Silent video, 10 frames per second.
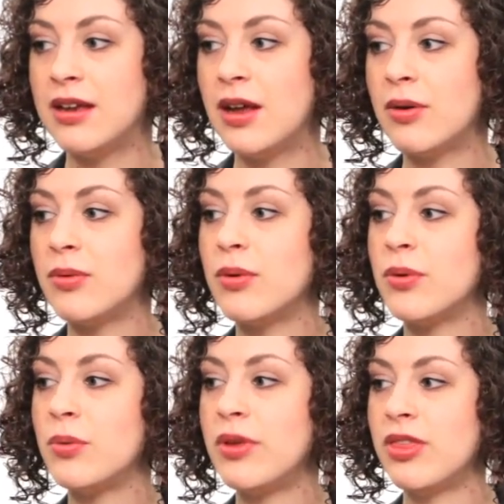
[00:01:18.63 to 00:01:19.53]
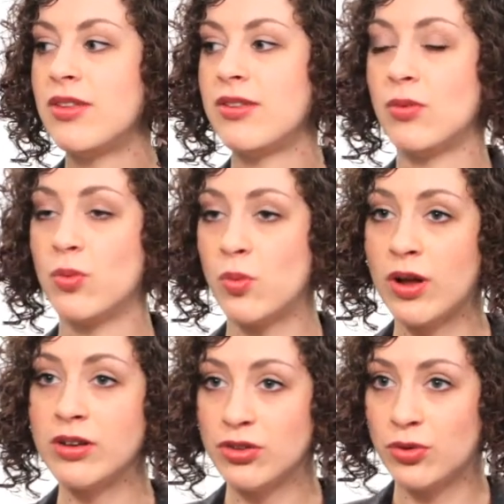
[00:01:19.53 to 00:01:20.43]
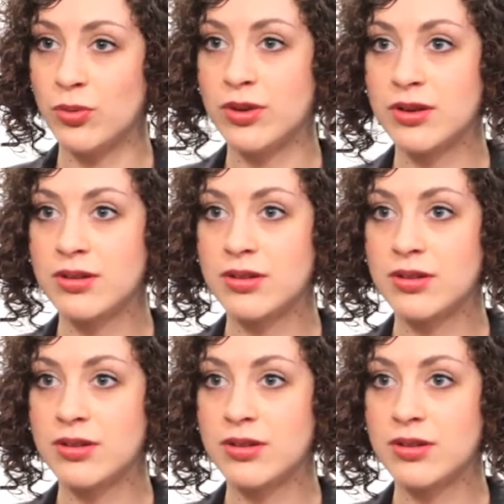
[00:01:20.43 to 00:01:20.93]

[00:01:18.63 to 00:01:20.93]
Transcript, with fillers: Now, with this one tool,